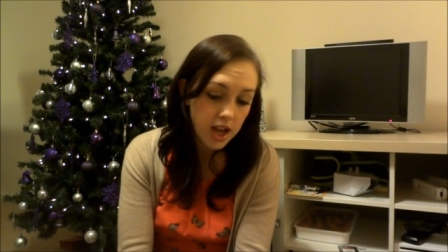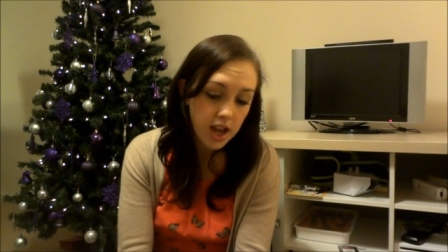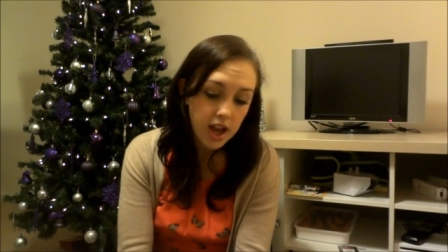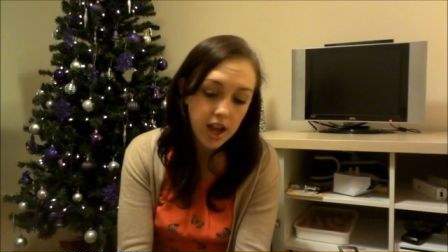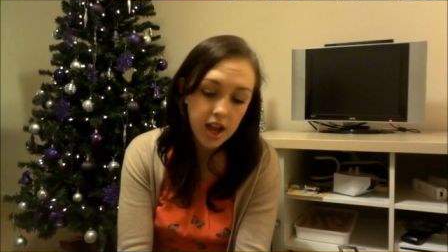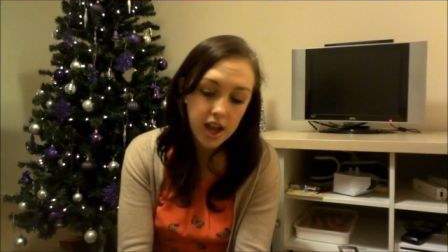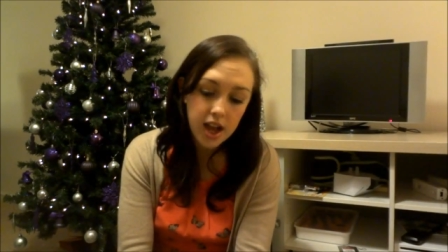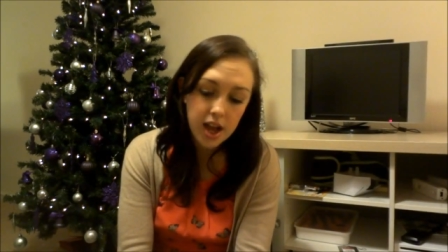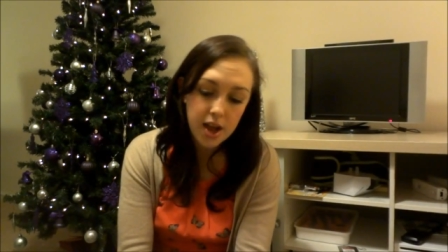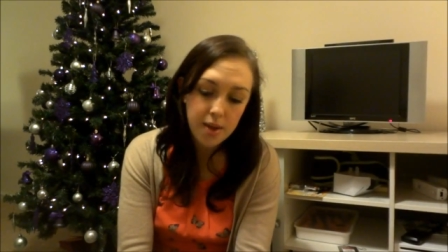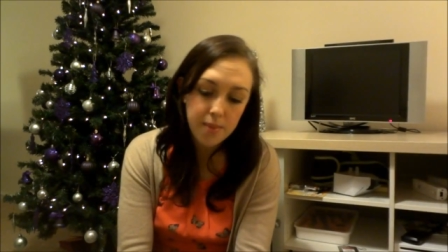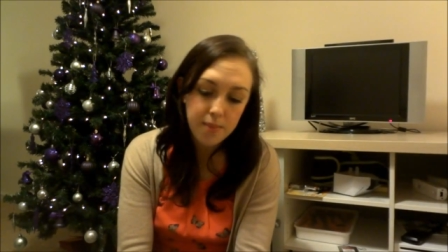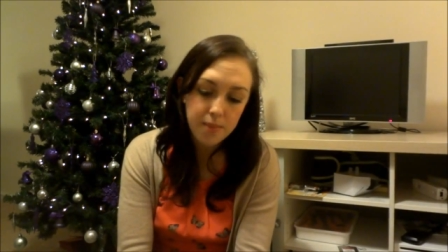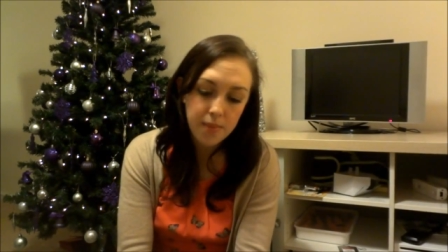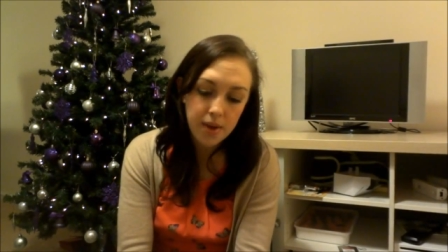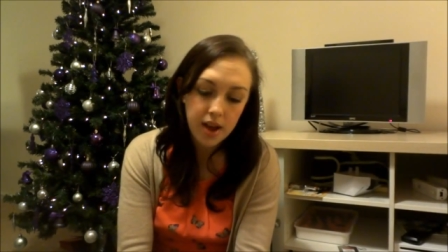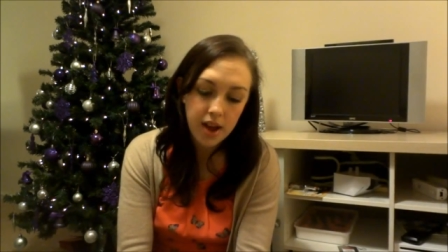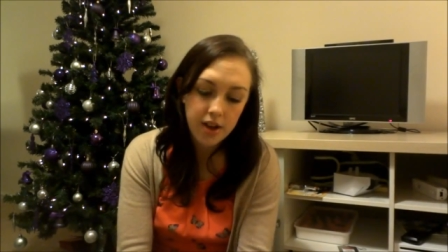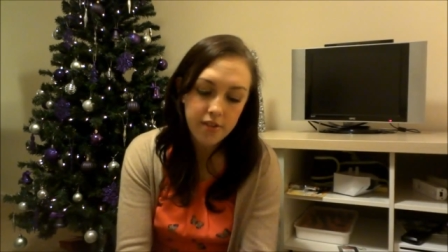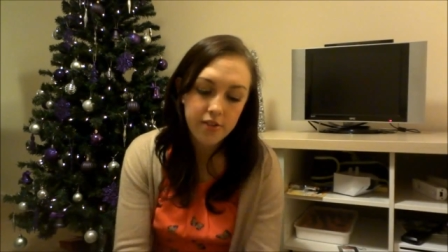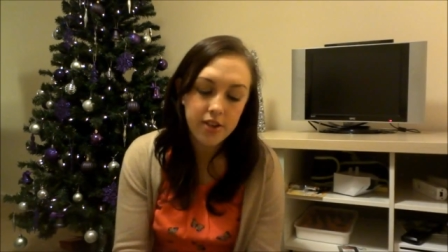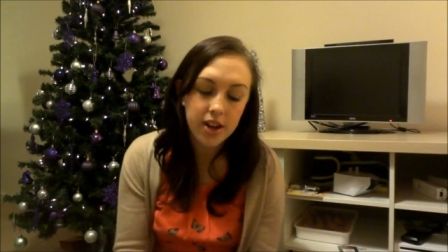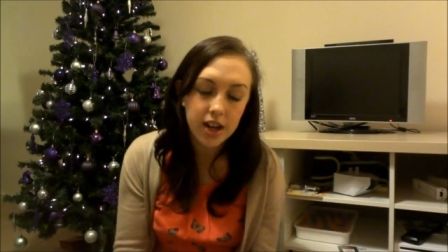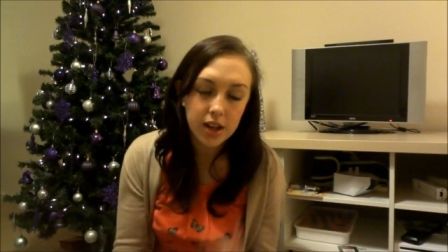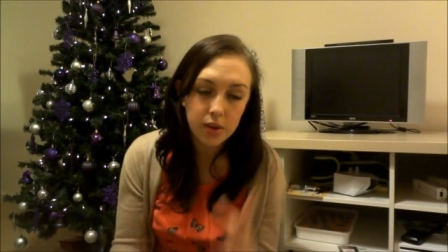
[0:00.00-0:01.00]
I
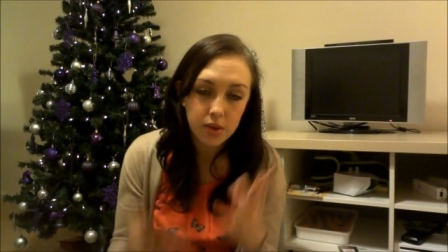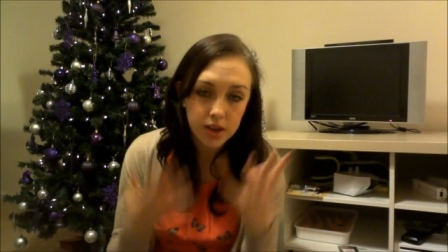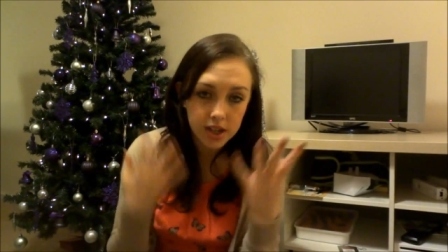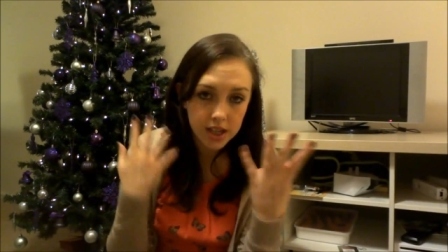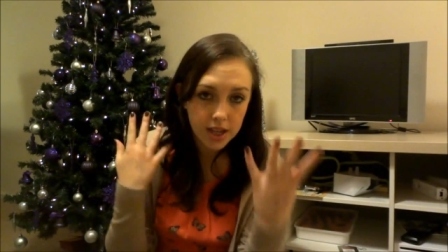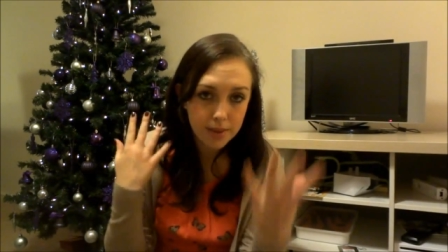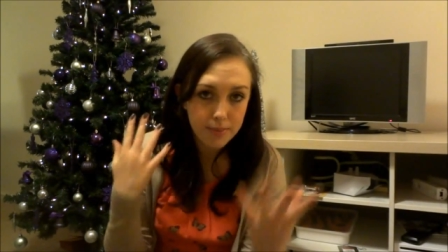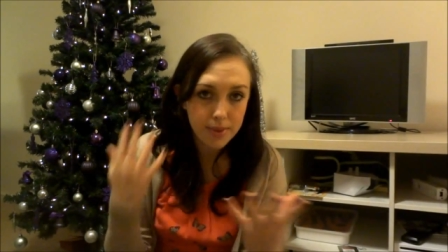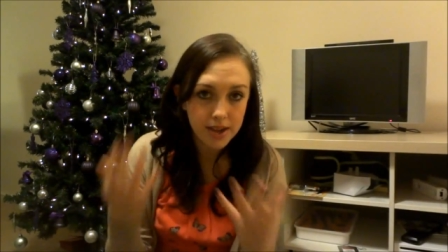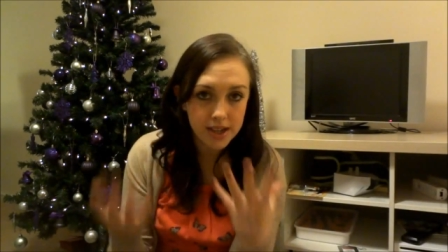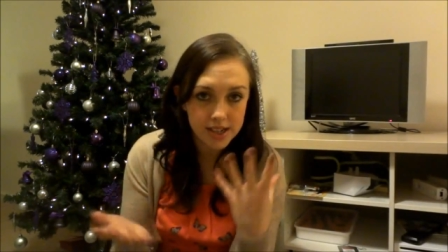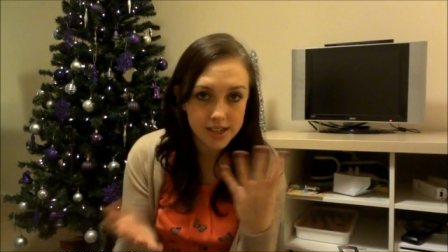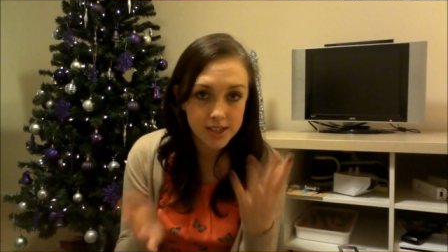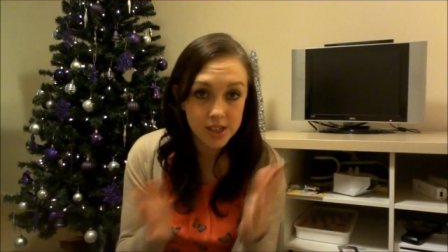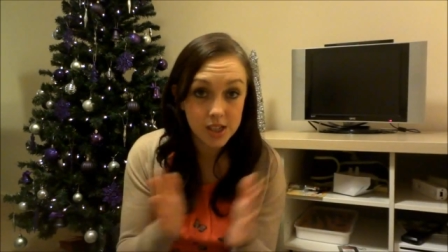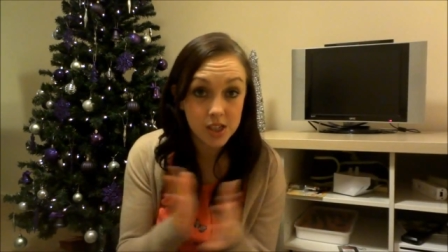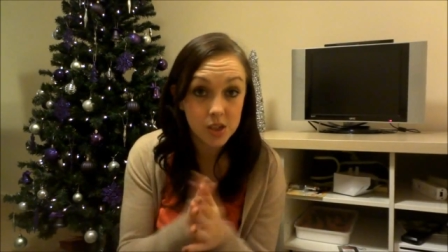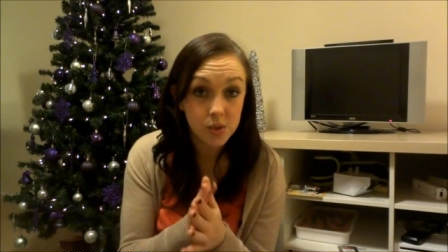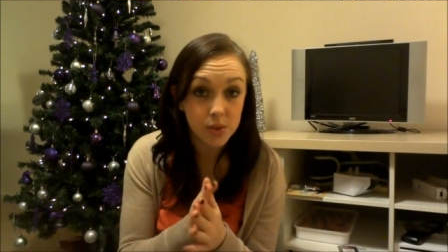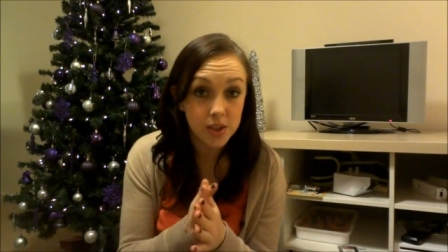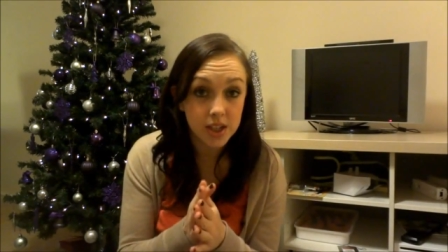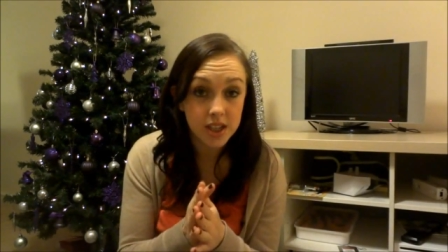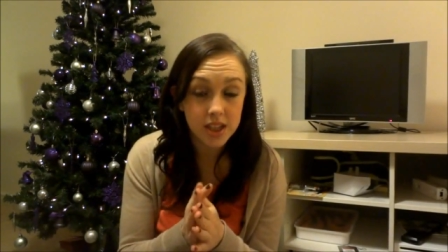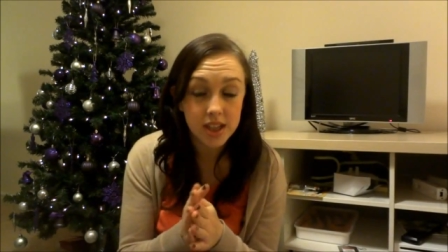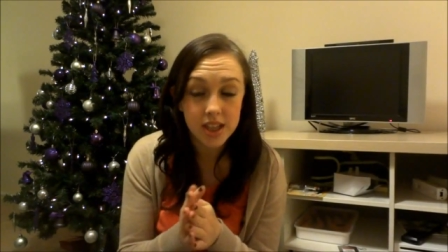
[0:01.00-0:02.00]
really want to get back into the
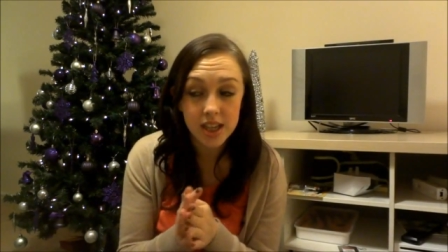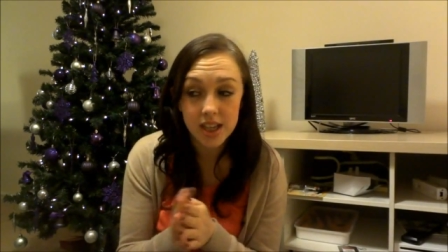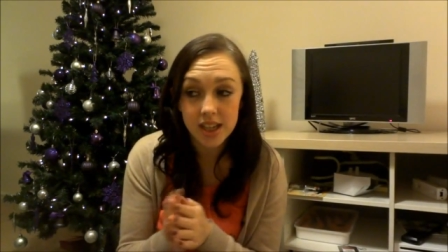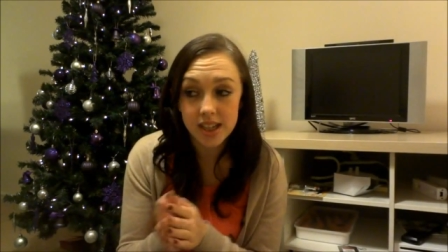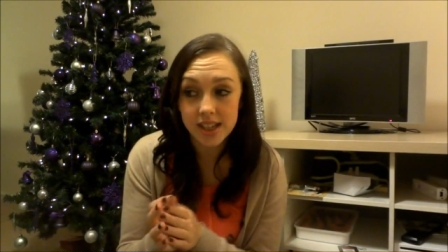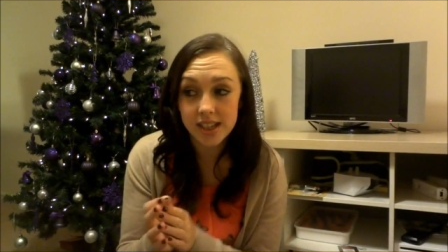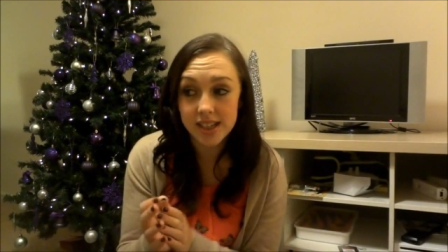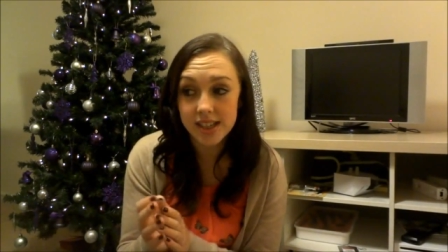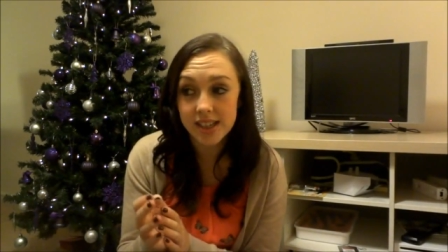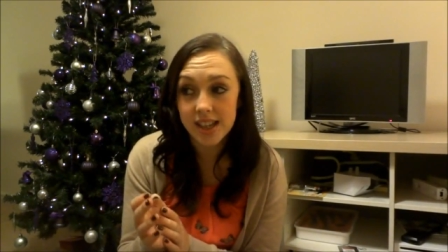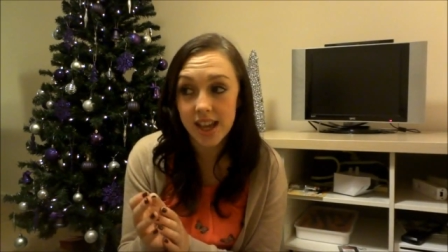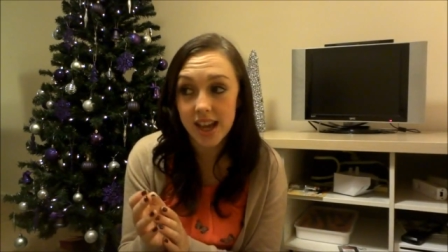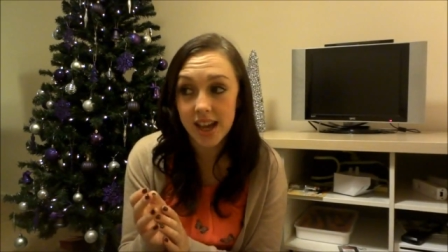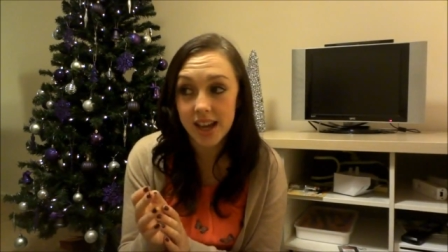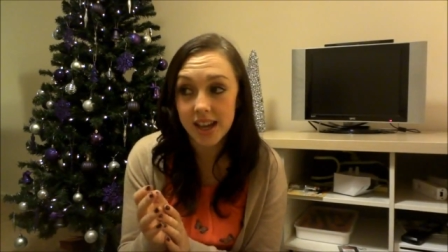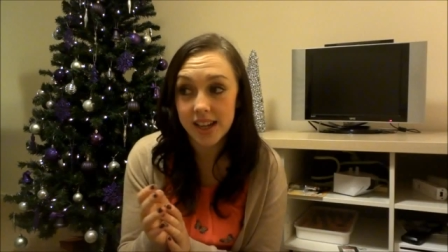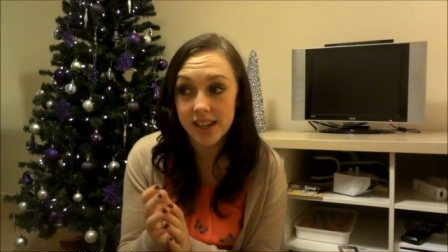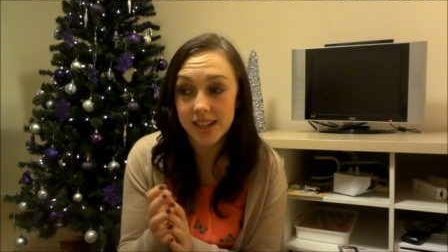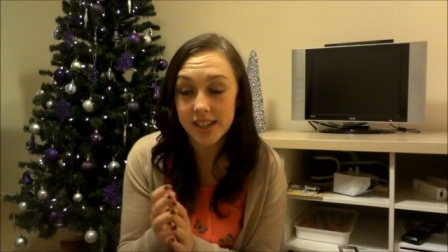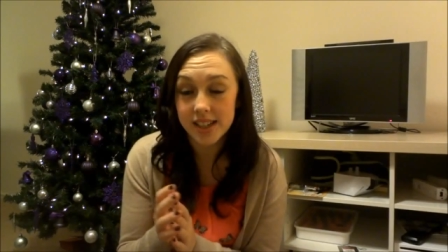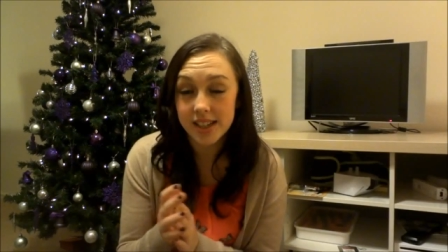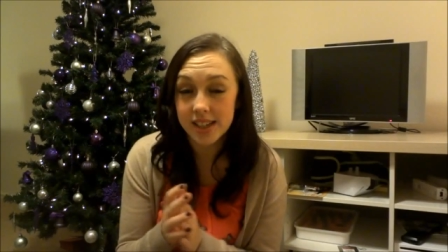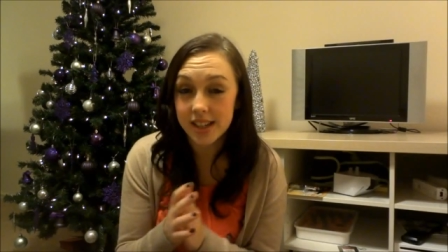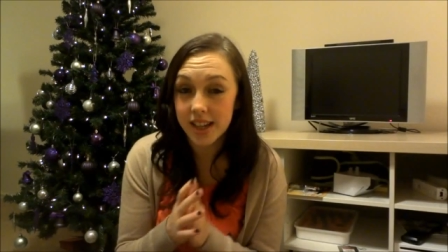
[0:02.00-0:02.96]
swing of things and